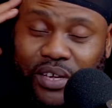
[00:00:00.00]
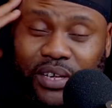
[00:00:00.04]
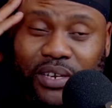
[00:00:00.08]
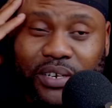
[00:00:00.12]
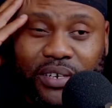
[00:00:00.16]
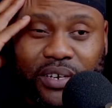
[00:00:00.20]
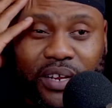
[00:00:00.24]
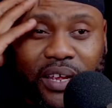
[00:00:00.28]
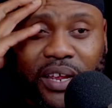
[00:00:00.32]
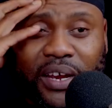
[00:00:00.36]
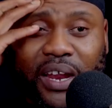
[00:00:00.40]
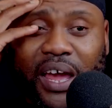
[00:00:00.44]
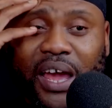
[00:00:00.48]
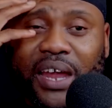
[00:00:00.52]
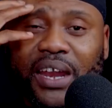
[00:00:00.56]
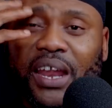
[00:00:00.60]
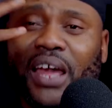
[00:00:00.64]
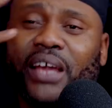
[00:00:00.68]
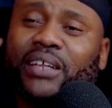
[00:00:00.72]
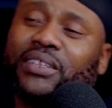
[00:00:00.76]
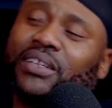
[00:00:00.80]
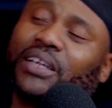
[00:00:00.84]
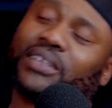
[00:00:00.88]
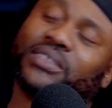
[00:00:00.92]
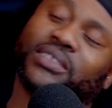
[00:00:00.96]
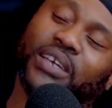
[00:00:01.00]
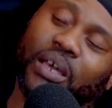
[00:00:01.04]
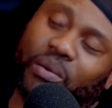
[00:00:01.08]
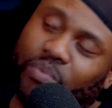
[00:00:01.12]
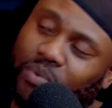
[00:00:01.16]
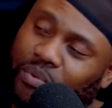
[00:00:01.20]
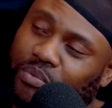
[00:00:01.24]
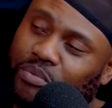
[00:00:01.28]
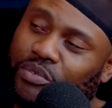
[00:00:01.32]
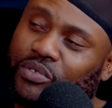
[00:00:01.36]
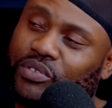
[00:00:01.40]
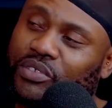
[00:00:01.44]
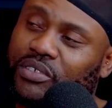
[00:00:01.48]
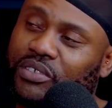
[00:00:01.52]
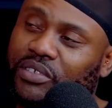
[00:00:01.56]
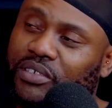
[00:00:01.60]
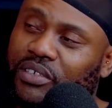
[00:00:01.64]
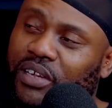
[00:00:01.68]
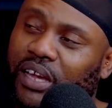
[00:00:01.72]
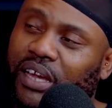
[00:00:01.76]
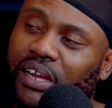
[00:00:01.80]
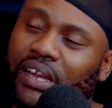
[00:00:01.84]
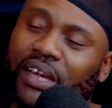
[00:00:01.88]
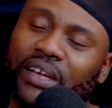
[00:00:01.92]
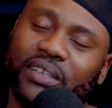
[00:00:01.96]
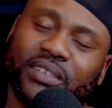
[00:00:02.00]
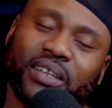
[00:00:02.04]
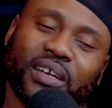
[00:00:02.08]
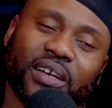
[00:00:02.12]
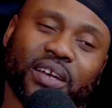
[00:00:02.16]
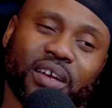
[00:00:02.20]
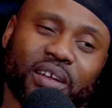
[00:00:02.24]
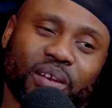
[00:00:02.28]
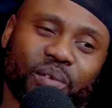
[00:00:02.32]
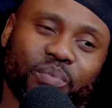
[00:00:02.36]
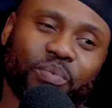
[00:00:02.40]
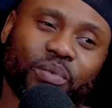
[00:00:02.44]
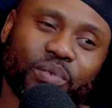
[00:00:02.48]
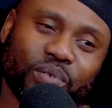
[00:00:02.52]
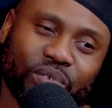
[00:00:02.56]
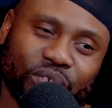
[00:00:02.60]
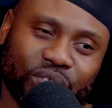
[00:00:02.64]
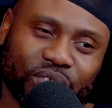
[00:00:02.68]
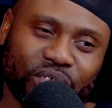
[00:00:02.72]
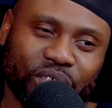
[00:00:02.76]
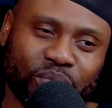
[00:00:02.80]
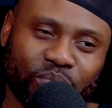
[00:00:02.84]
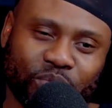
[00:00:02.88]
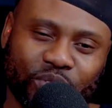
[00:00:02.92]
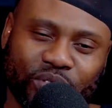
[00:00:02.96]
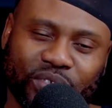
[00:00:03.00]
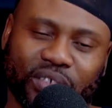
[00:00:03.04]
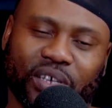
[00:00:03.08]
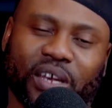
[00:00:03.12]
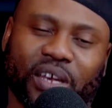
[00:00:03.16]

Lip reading: And I like that type of music. I like that kind of poetry and music.